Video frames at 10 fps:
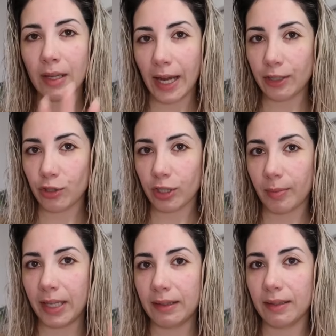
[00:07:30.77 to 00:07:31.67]
hair
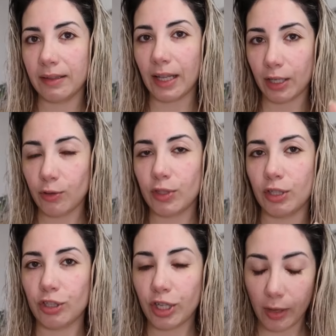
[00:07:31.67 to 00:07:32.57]
treatment that I used in
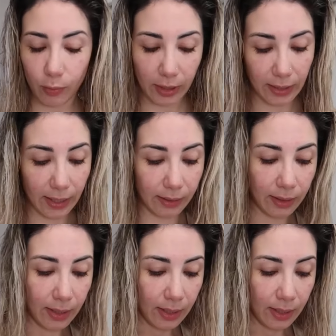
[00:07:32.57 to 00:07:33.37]
the shower, and then